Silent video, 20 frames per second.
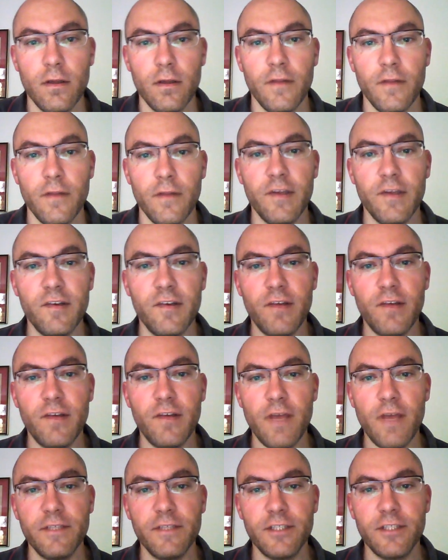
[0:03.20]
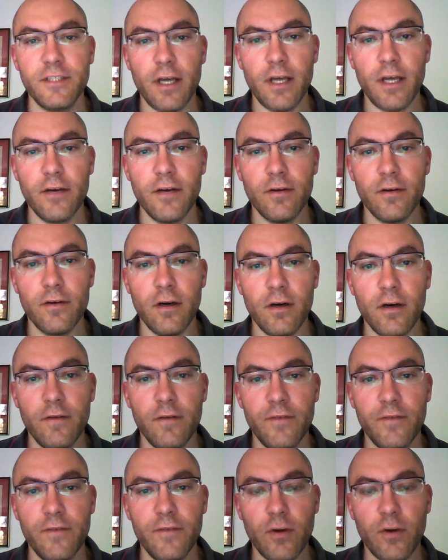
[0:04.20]
This is David Shiner
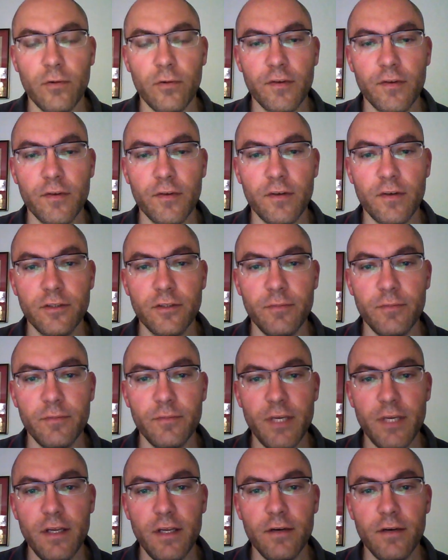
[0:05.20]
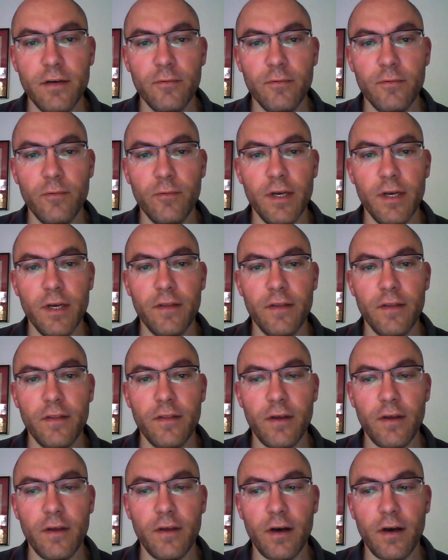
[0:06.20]
of Total Social Media
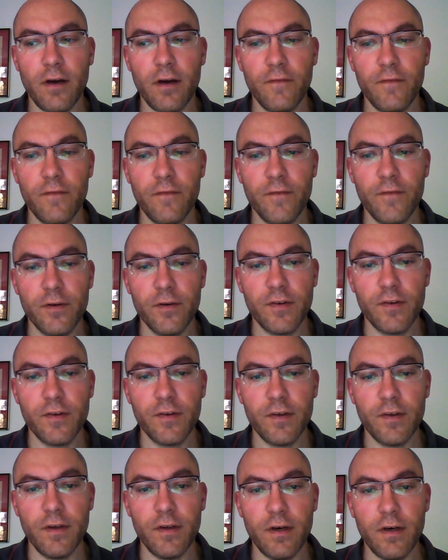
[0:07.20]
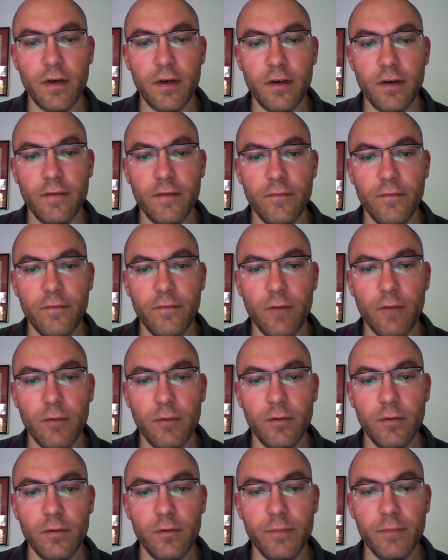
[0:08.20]
with our first of
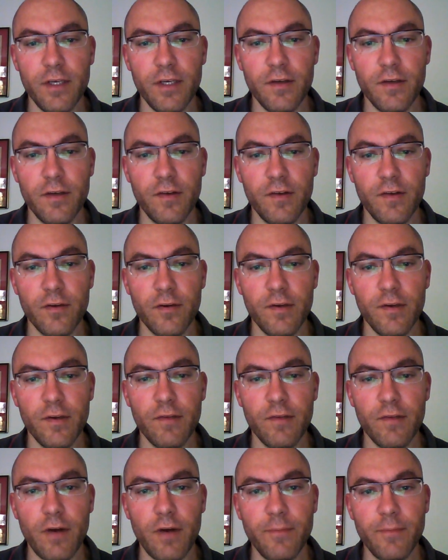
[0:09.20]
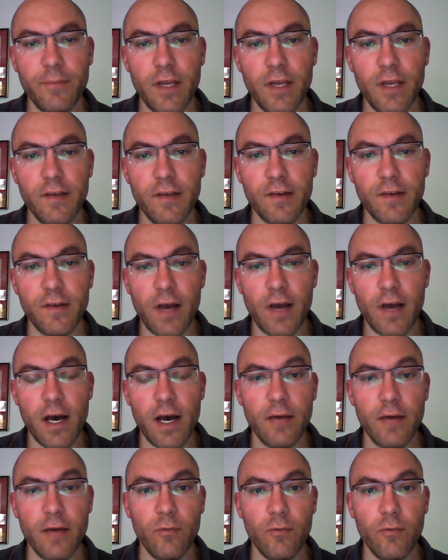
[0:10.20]
what will be a series of updates
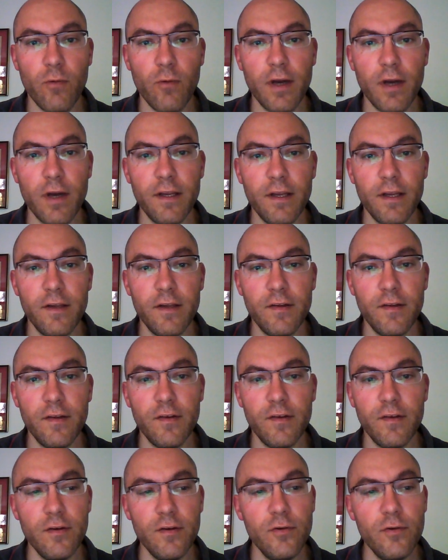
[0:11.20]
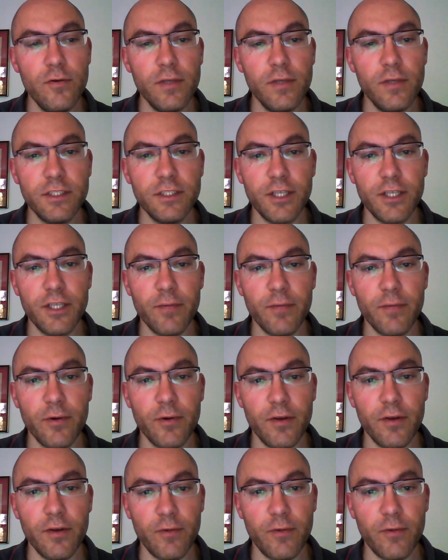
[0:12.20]
on what is new in
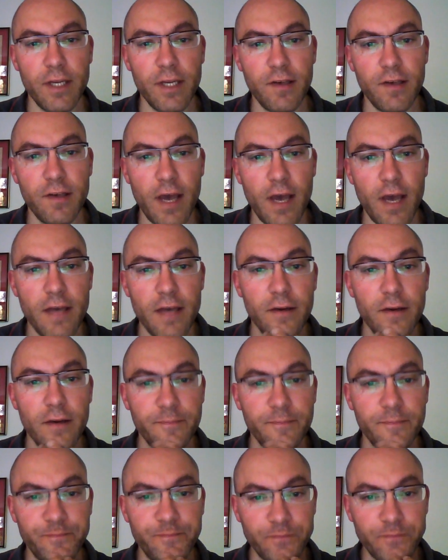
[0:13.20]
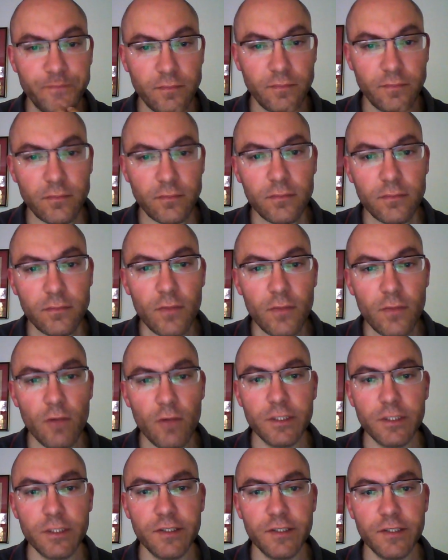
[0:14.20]
SharePoint 2010,
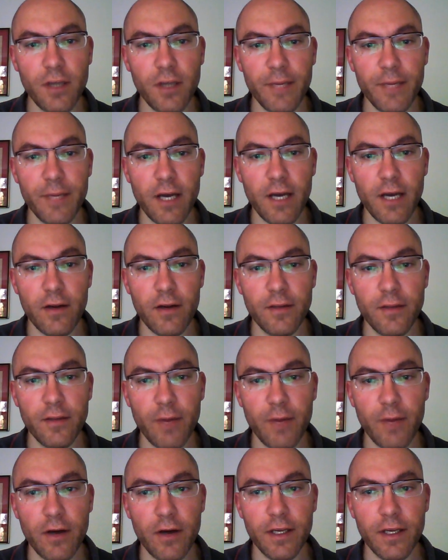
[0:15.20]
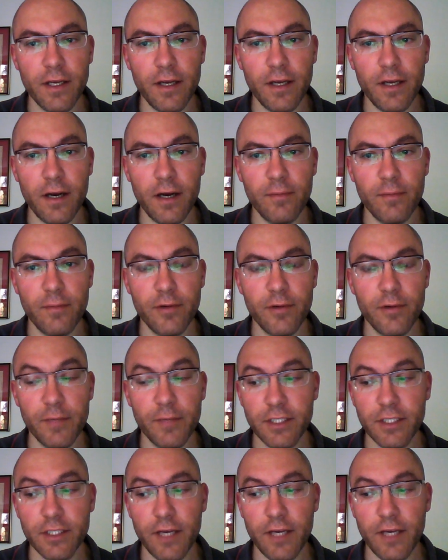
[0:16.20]
which is coming out on the market pretty
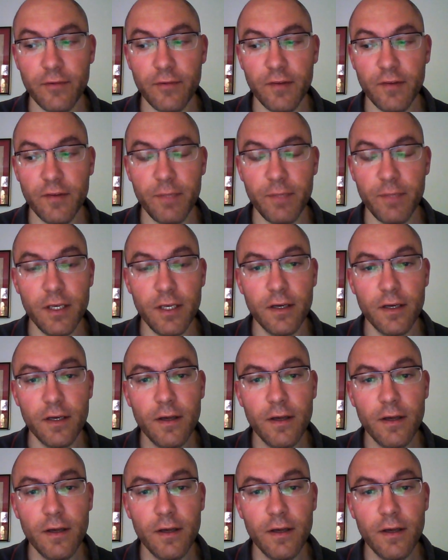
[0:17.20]
much as we speak.